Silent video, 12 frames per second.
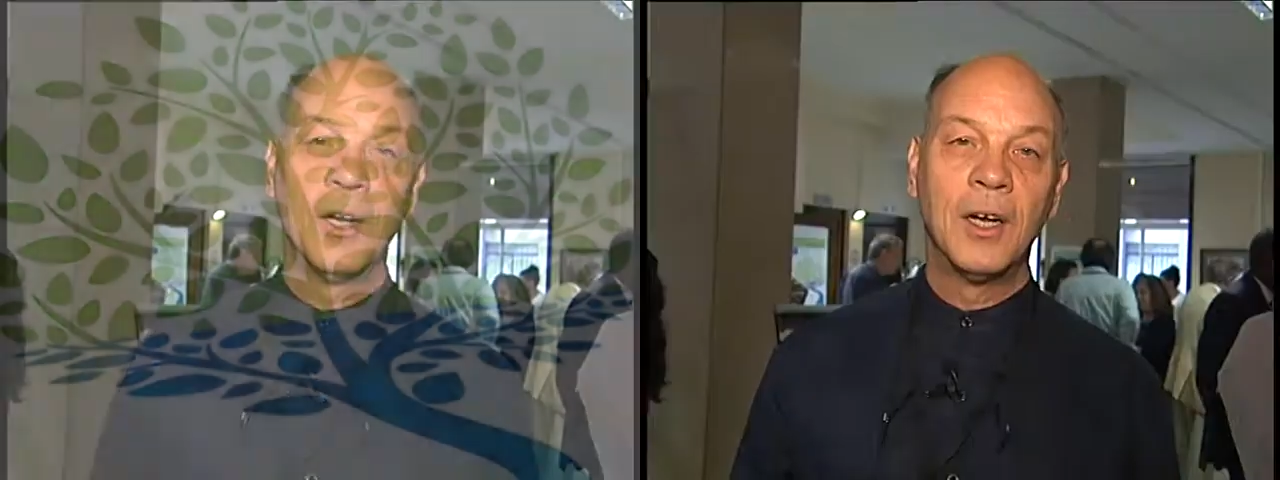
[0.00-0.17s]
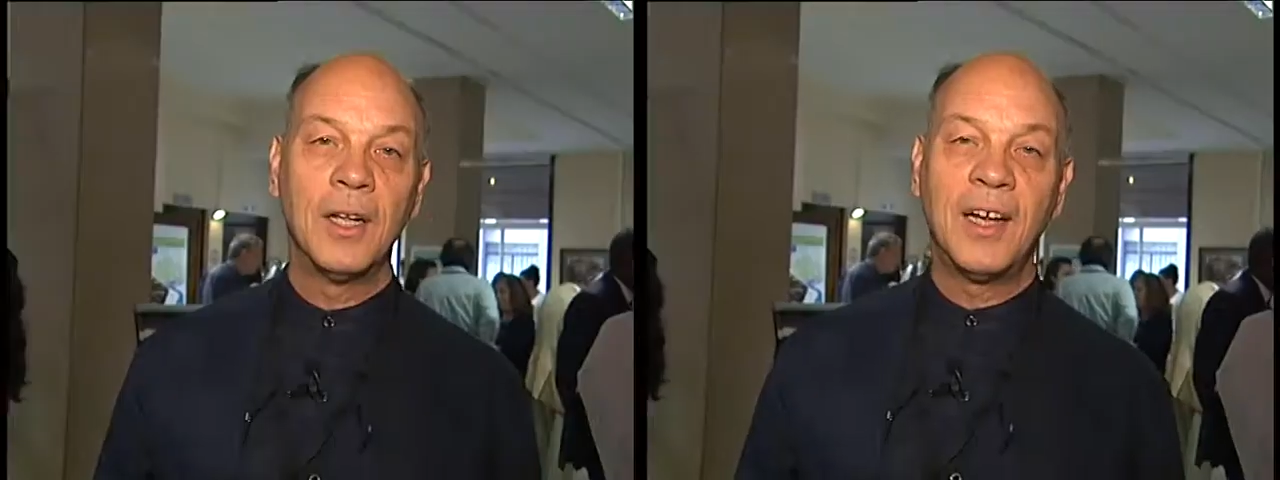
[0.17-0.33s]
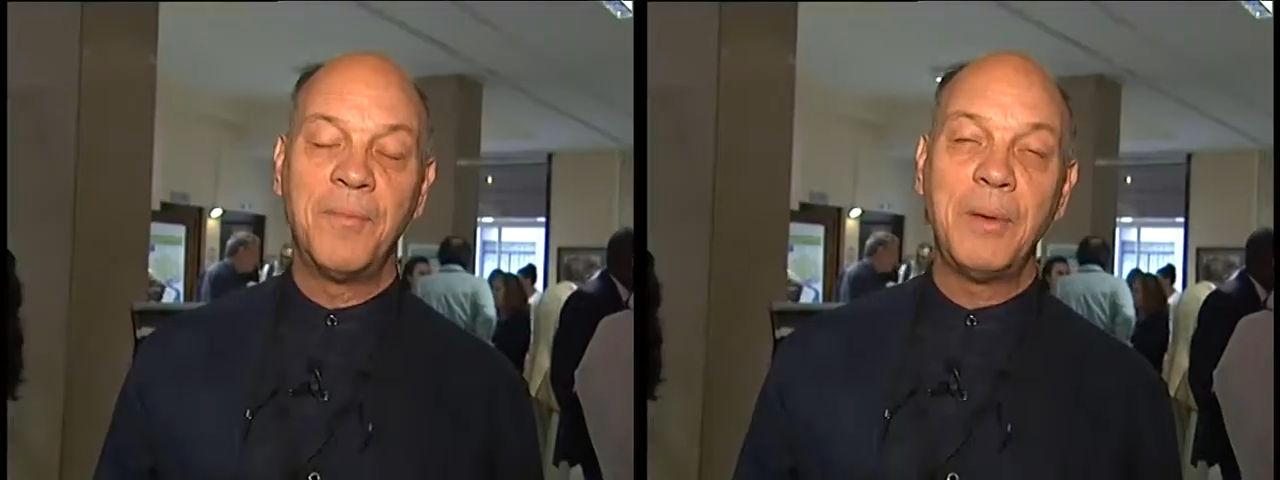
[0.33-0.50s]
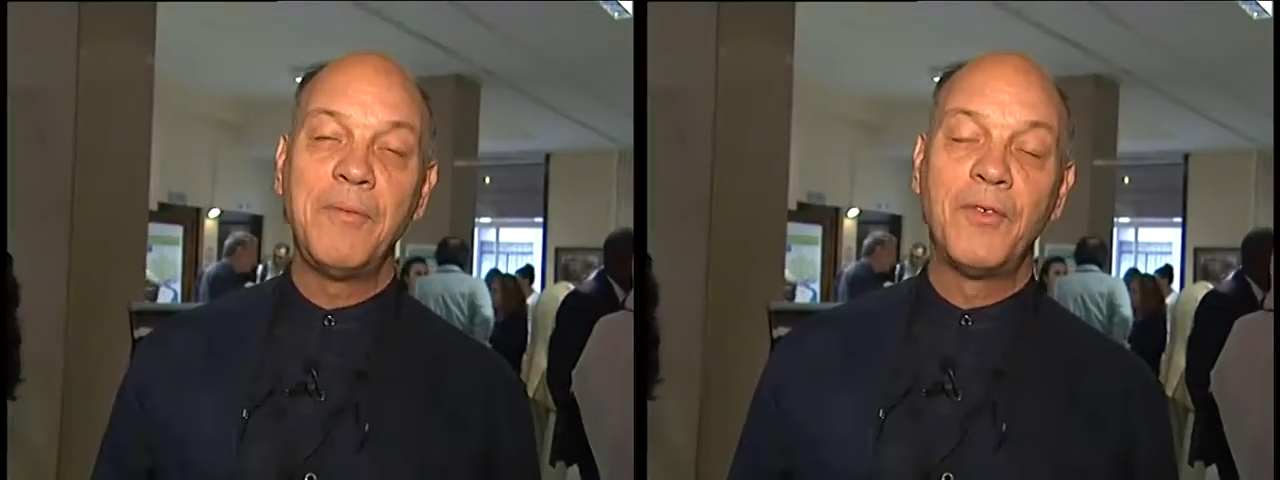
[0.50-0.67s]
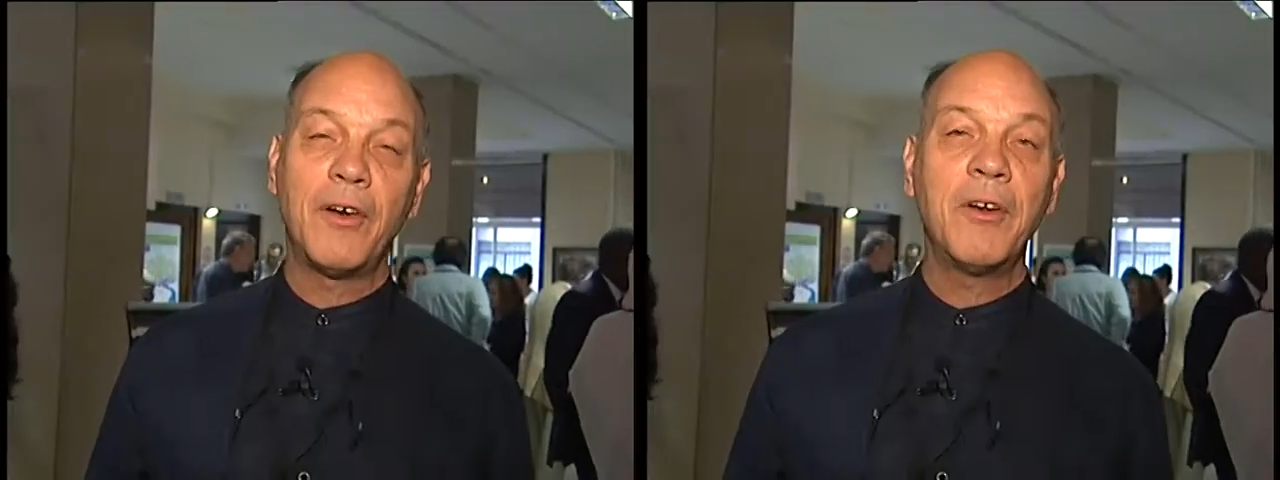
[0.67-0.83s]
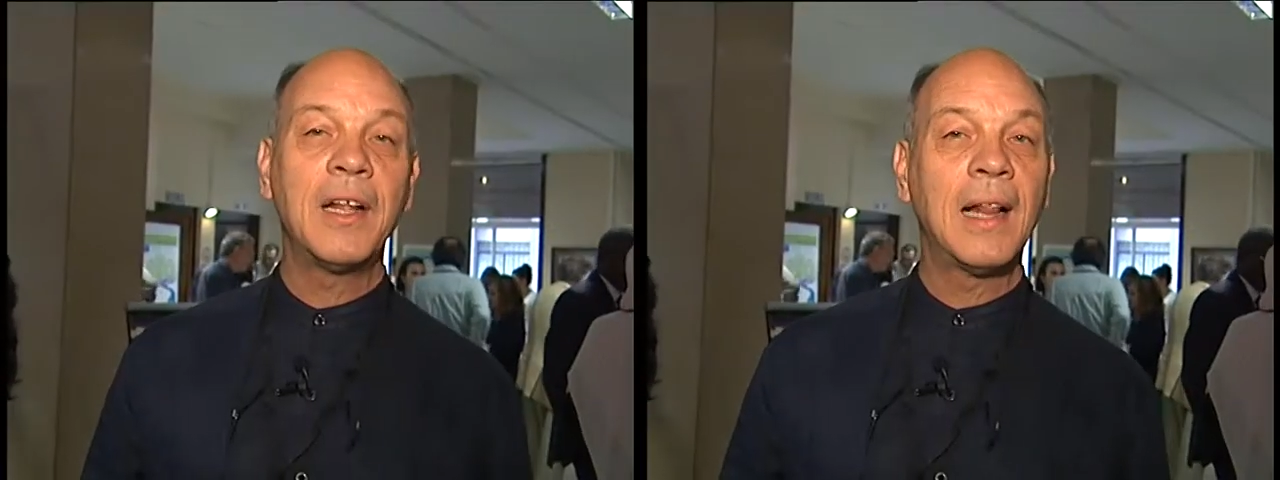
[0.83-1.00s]
Well, I've been
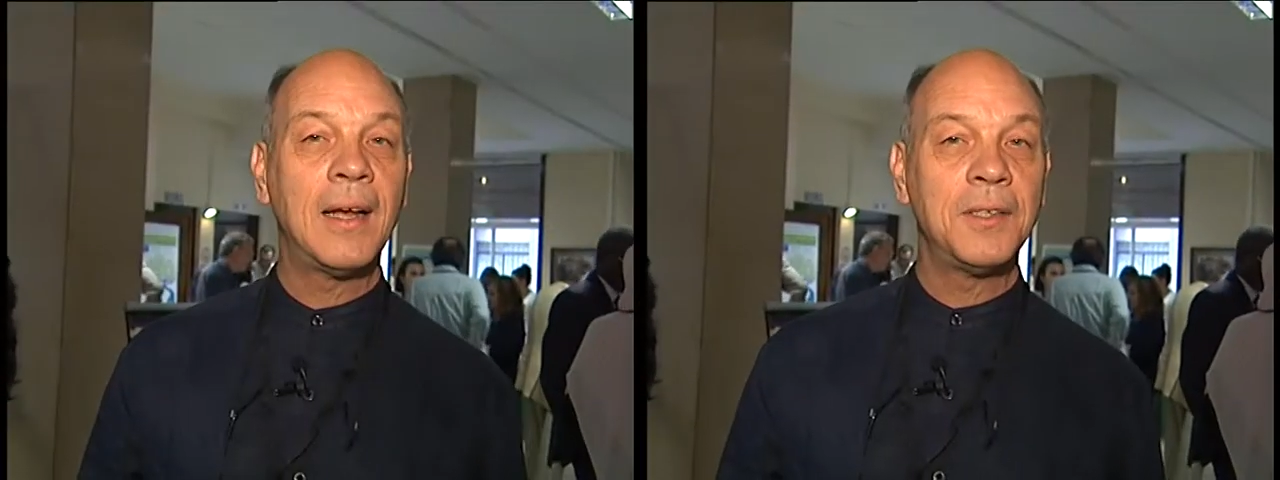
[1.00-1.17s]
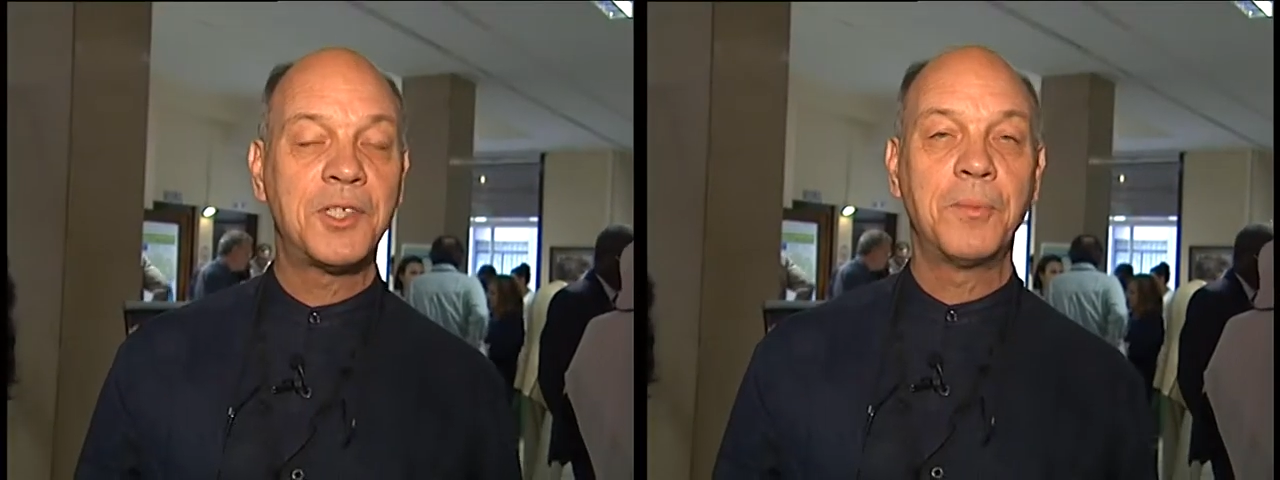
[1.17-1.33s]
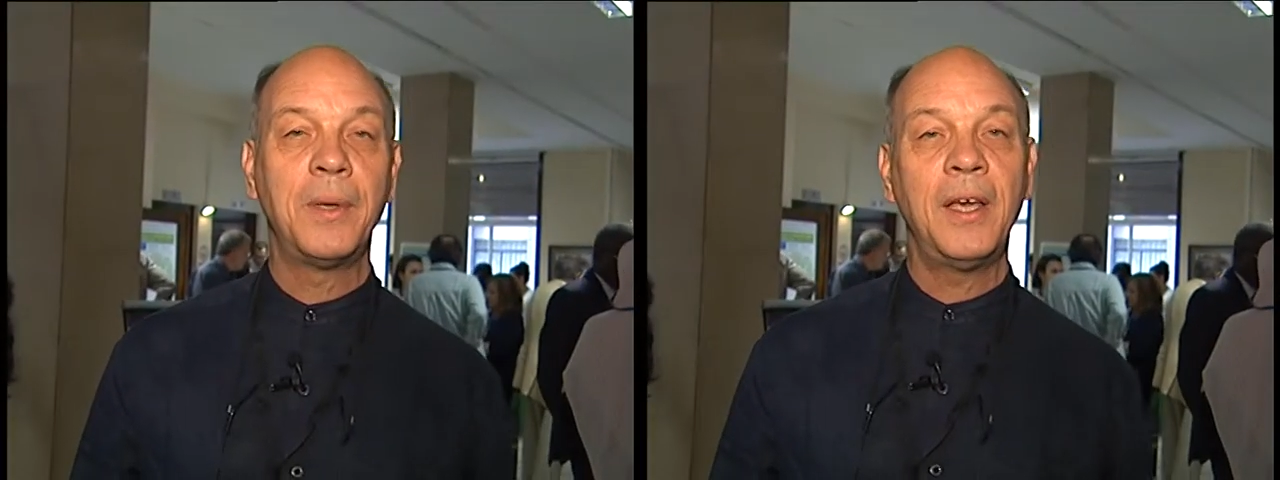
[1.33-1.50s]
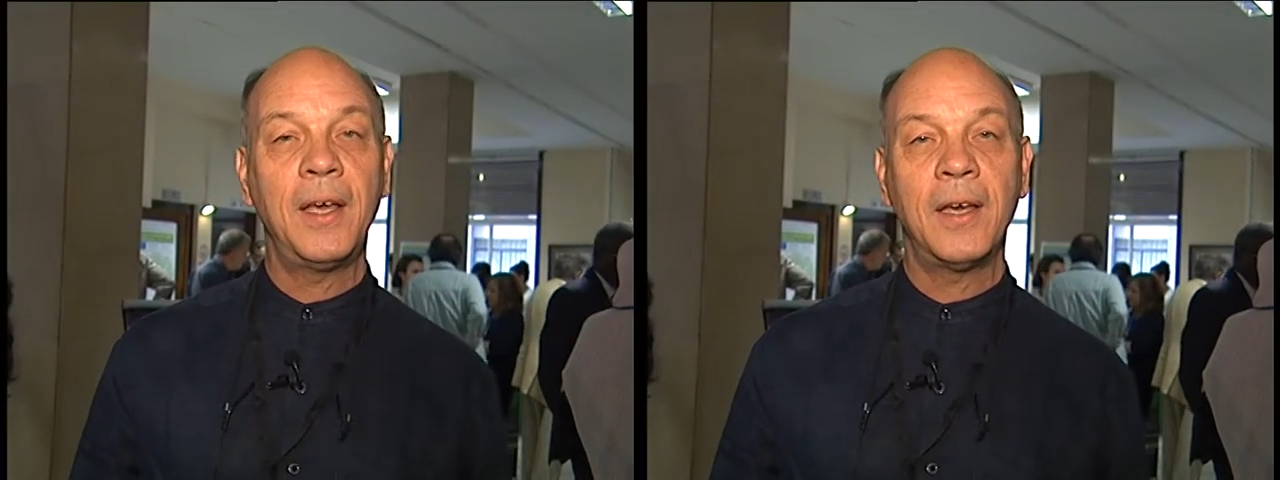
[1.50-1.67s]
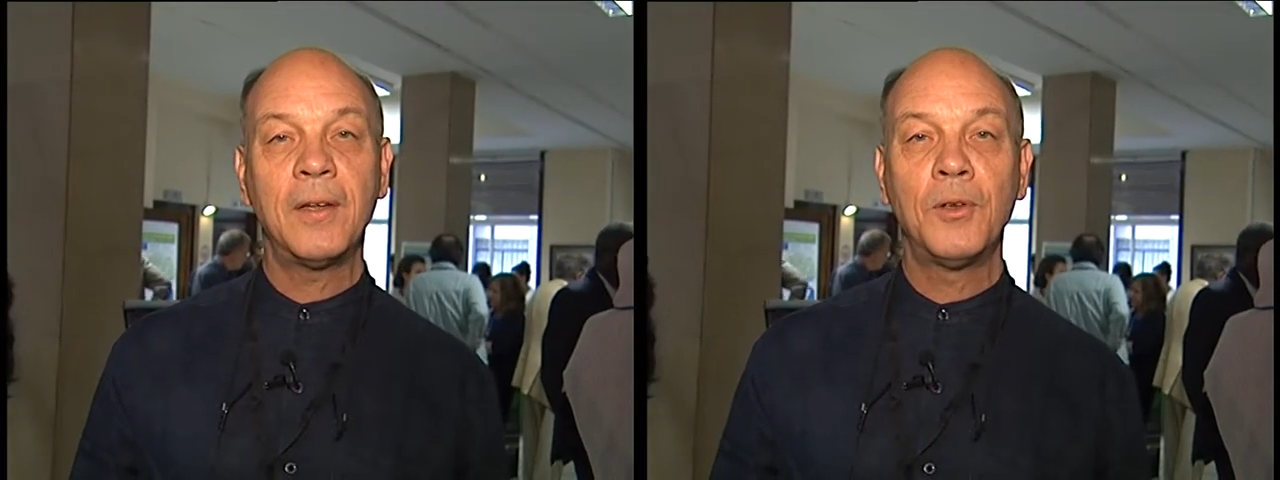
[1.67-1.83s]
very glad to be here,